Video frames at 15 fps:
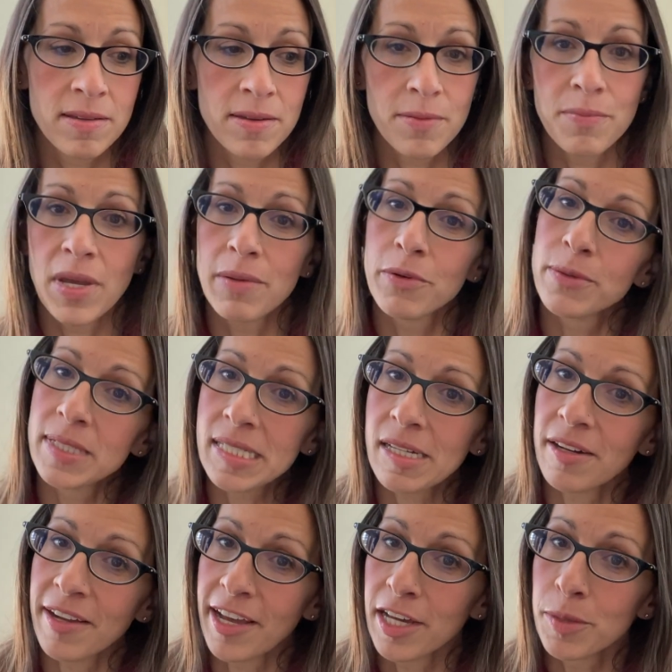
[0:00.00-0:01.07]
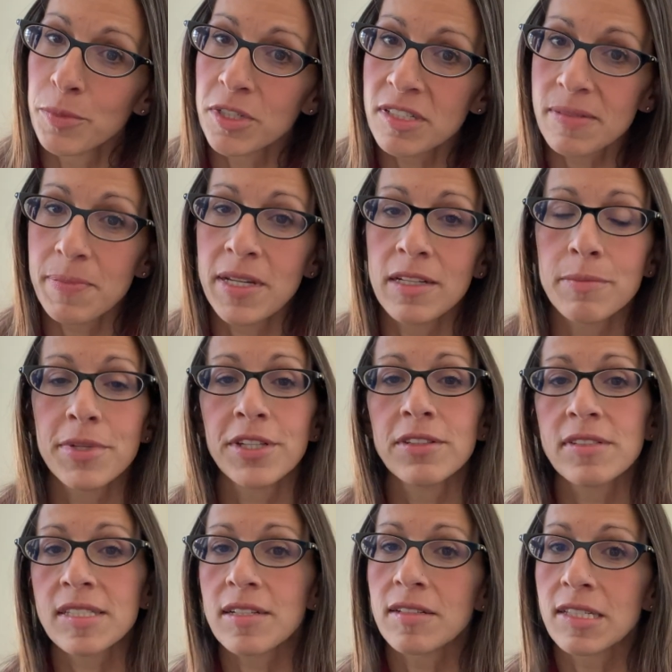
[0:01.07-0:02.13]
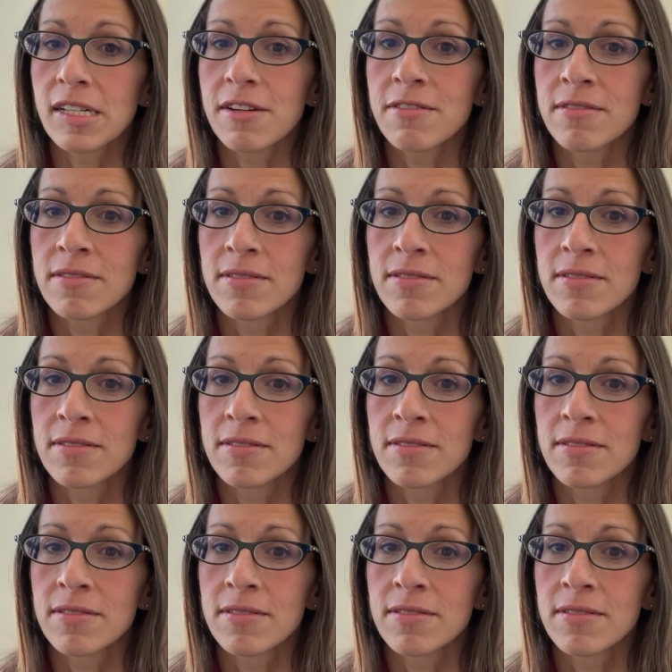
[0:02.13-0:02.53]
maybe we saw animals being abused also,